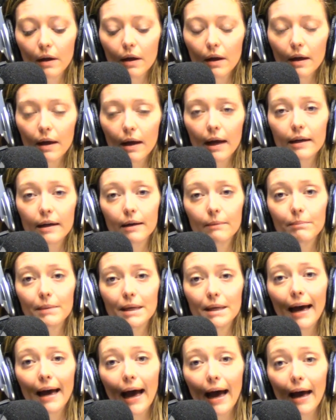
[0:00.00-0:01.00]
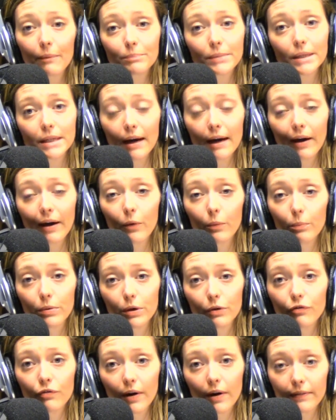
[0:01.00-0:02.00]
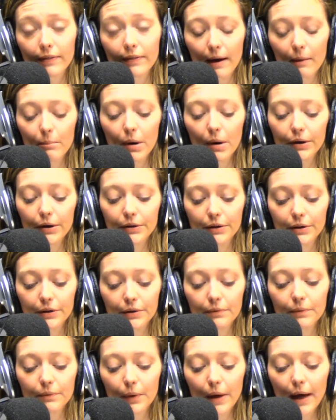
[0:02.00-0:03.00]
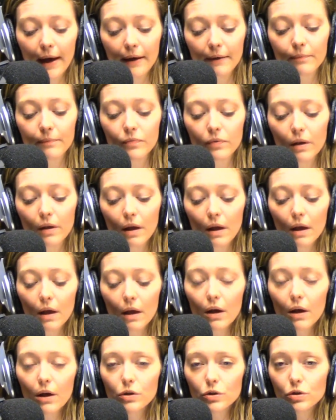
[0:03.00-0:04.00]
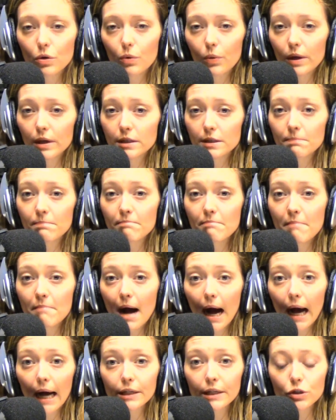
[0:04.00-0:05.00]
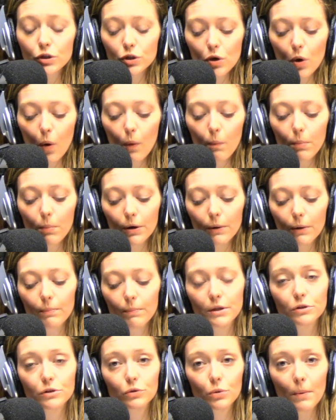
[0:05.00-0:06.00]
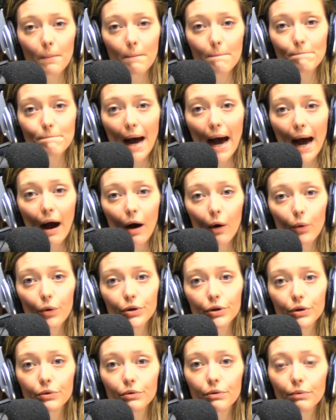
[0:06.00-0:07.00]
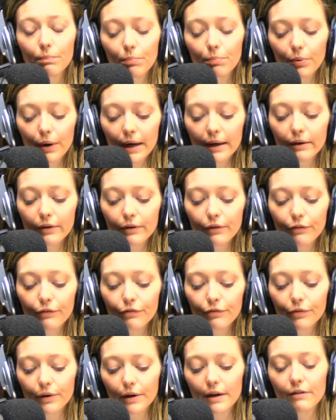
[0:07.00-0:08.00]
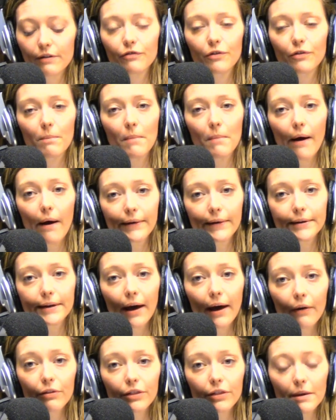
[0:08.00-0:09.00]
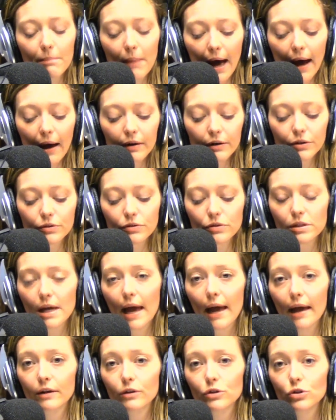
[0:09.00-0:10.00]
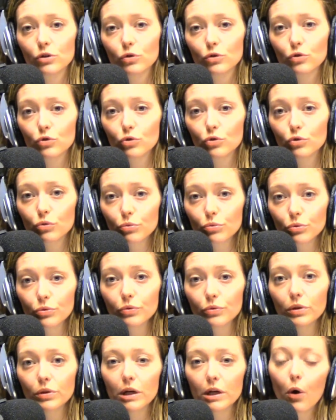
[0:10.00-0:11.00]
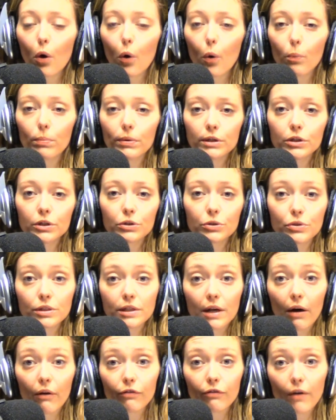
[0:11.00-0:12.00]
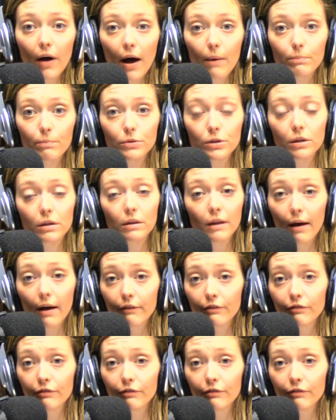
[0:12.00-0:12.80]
And I'd be happy to help you find that partner. Okay. So it's my sole purpose to empower you to break you free from unhealthy patterns and to truly open yourself up to love.